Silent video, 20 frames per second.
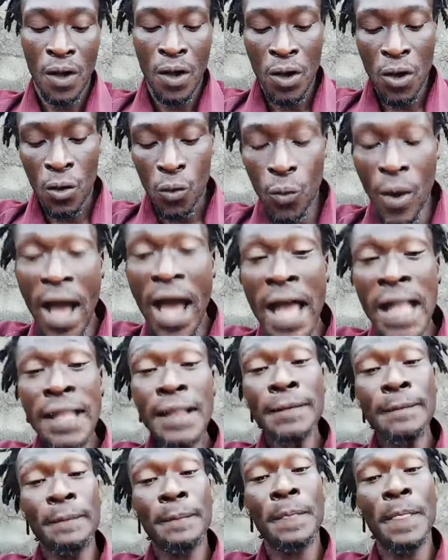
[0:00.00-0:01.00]

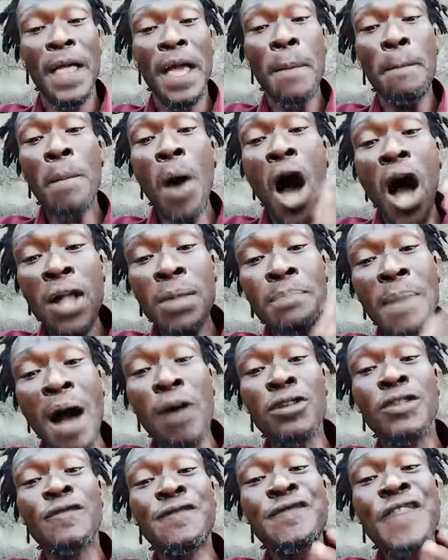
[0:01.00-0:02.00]
Well, he born
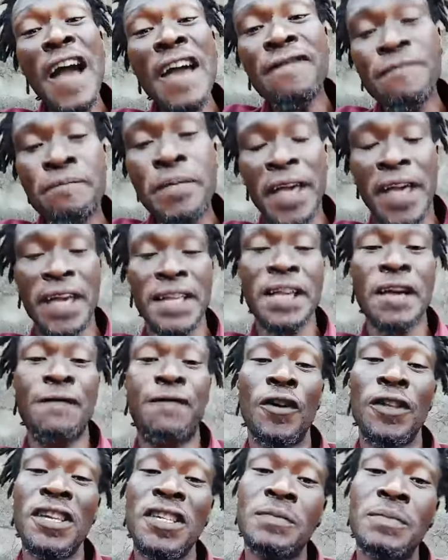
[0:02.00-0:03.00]
about 5 pikinian
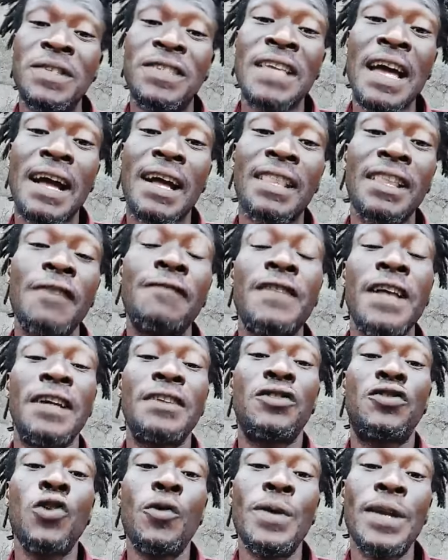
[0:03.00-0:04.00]
for this Mr.
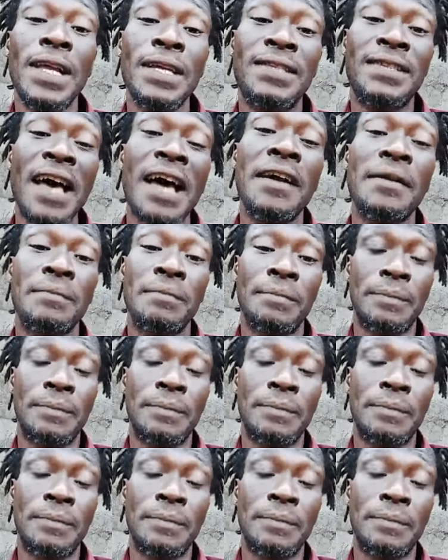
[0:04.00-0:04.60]
Cleveland during the time.